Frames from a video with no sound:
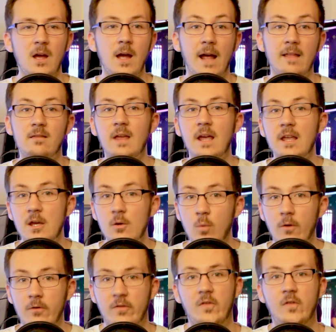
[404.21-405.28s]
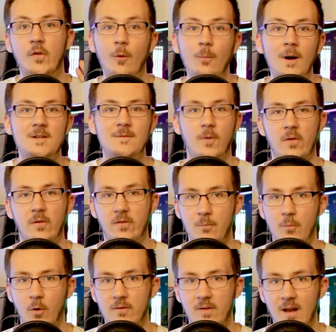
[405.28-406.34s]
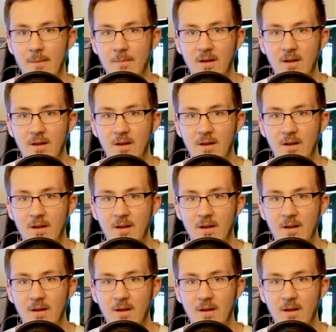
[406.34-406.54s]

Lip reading: and thank you all so much for the support that I've